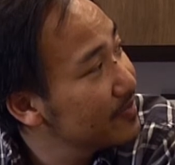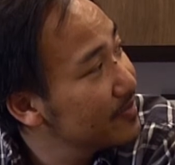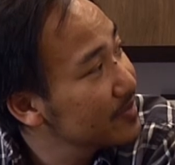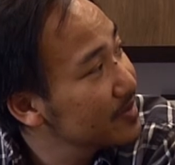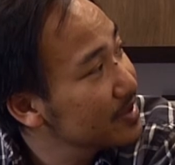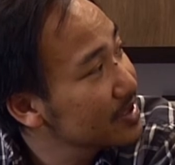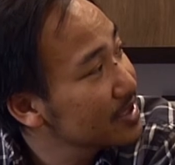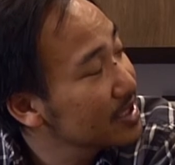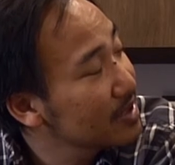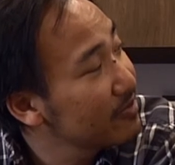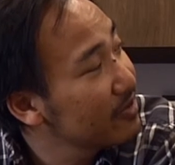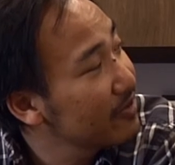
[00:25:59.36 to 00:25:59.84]

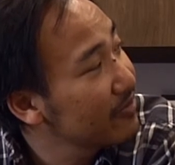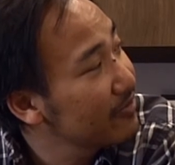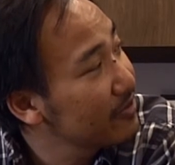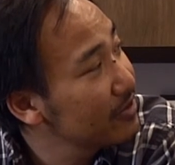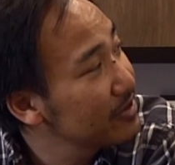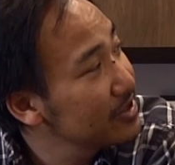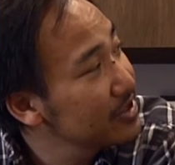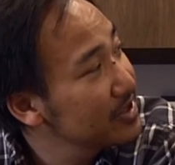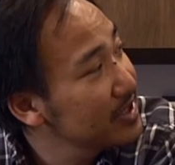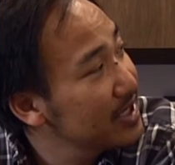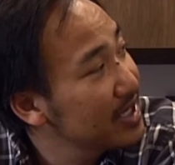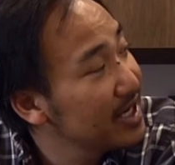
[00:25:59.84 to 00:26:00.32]
some
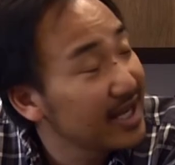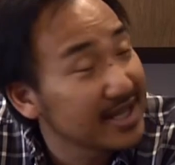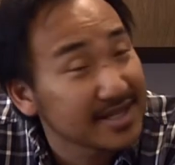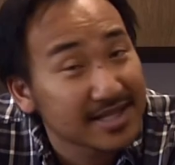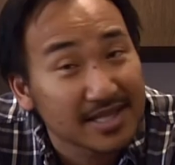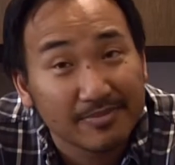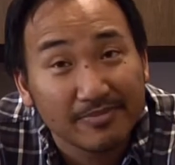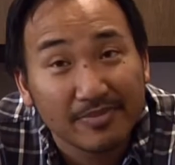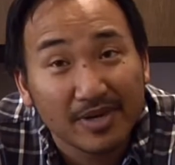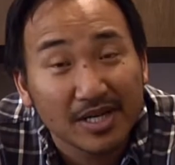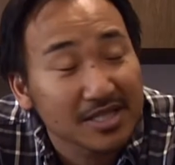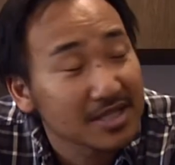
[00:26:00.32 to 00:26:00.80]
refer to it
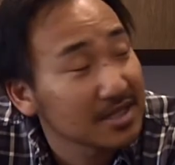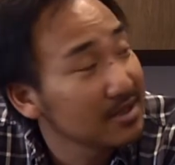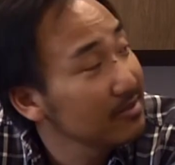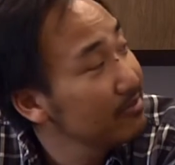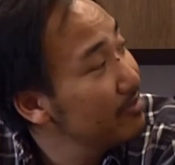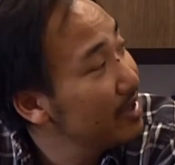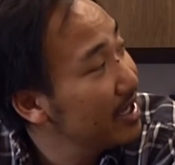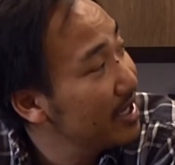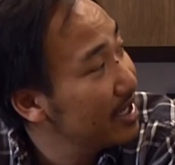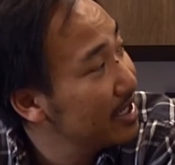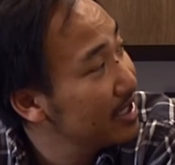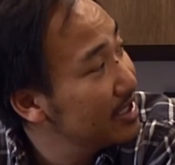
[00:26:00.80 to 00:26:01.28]
as the
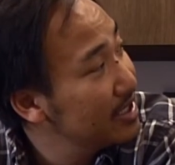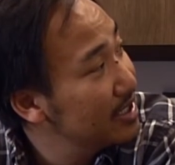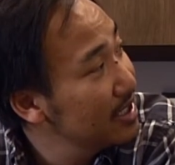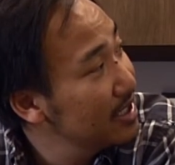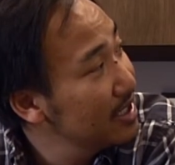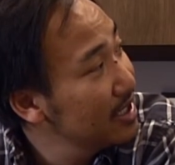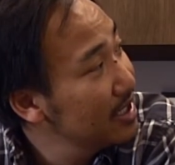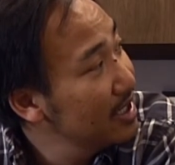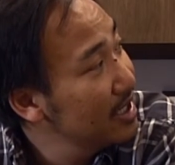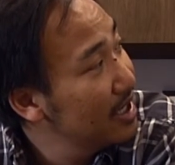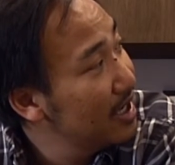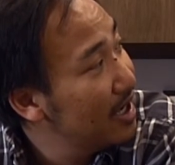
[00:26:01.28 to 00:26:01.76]
Muslim ban.
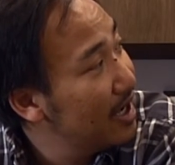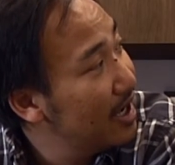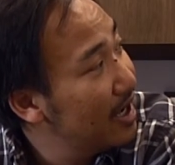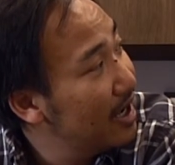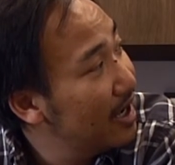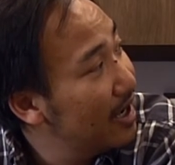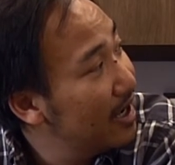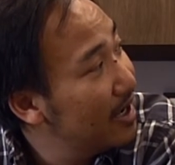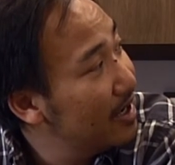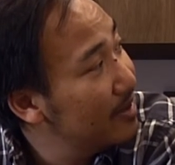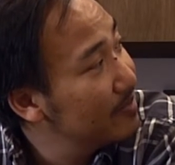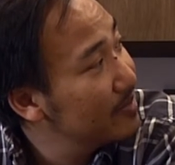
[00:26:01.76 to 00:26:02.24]

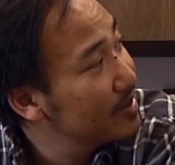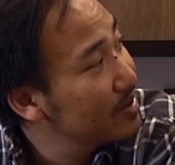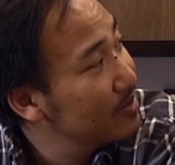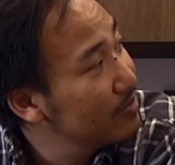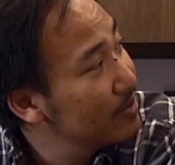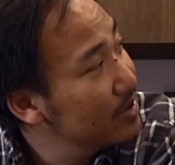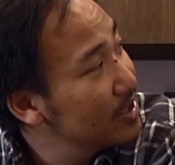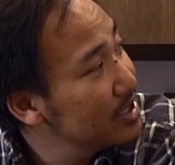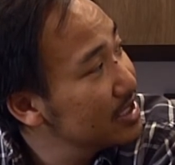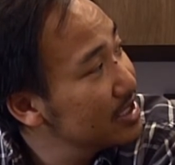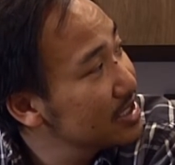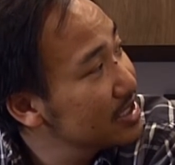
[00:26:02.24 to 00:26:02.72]
It
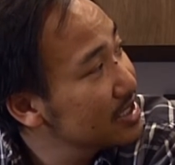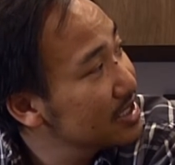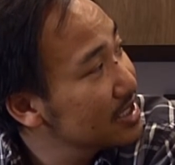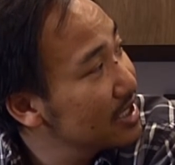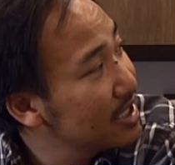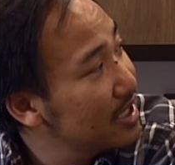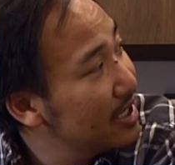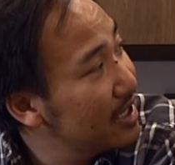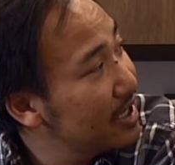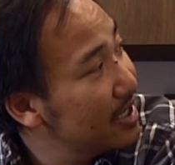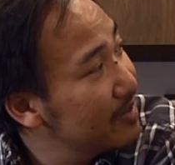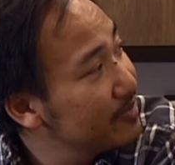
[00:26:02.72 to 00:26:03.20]
was
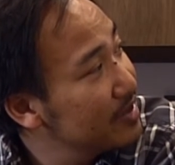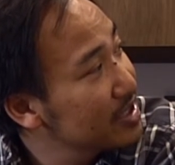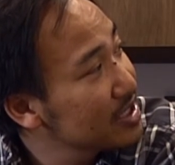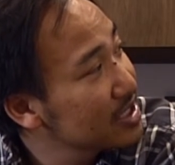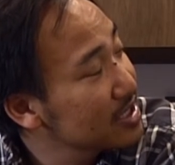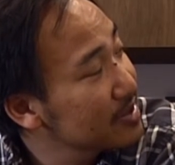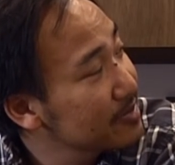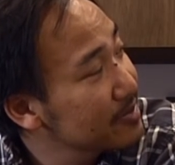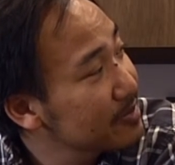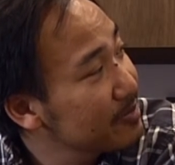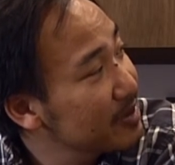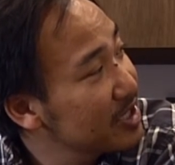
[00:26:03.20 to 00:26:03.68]
the
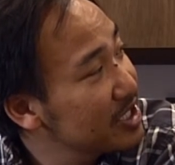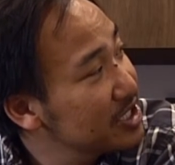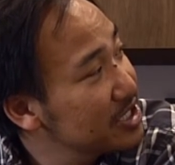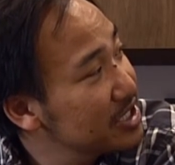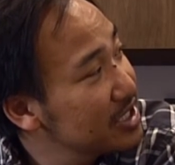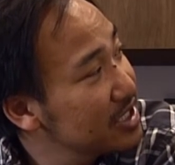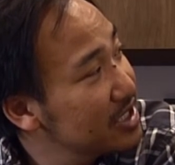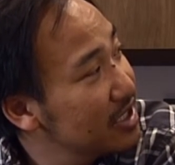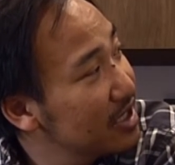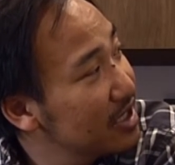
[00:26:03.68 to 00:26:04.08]
suspension